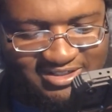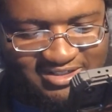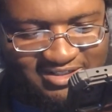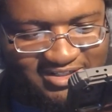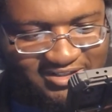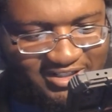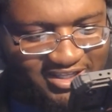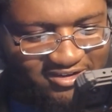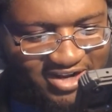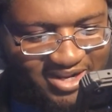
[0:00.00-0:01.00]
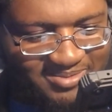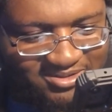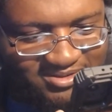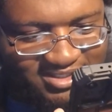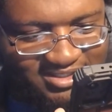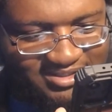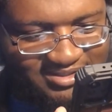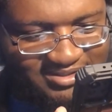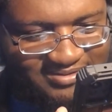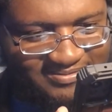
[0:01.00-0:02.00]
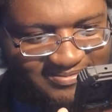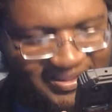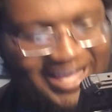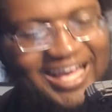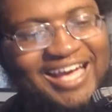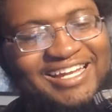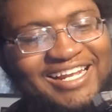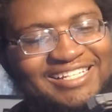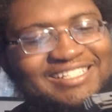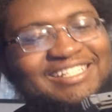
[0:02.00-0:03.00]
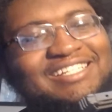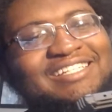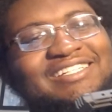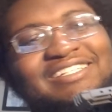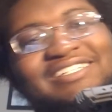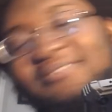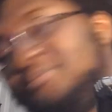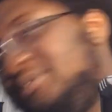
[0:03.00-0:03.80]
Oh no, did they grab Soji? Ah, they did.